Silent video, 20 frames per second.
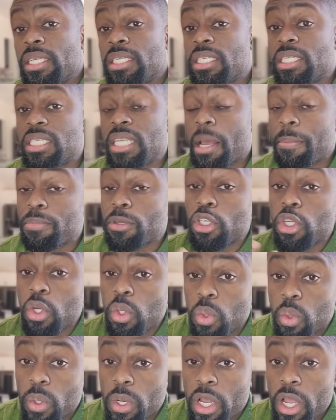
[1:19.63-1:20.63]
Step
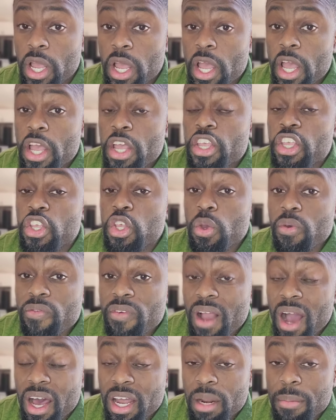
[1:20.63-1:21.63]
two, you've
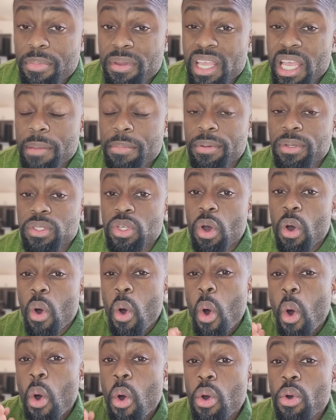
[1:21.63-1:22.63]
got to be able to
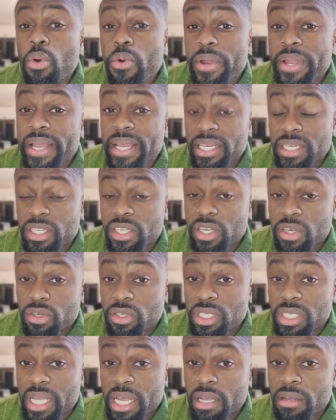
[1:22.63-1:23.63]
orient
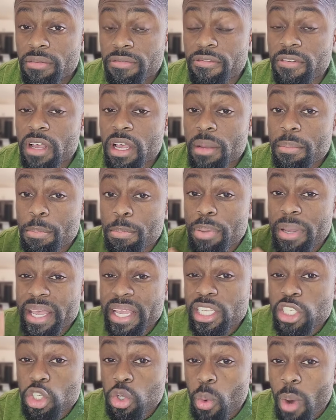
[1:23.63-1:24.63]
yourself
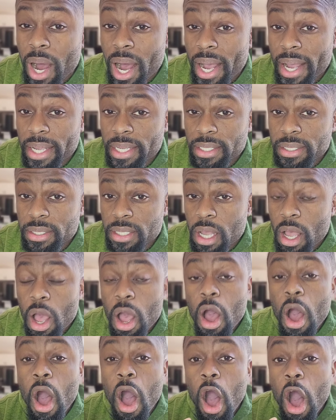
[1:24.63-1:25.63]
pitch-wise
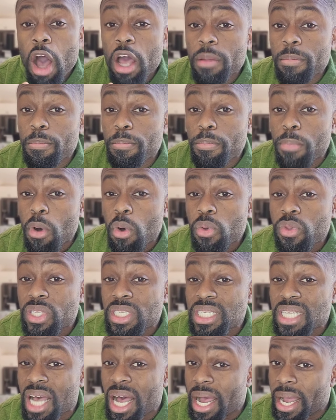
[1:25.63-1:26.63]
on both
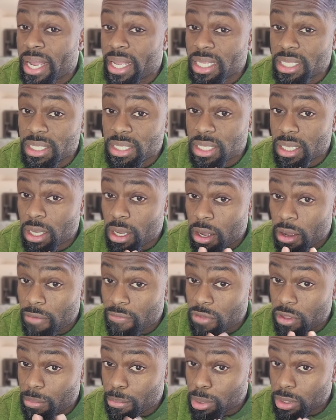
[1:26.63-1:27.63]
sides
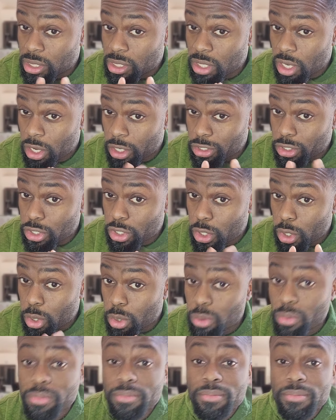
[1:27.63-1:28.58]
of the passaggio.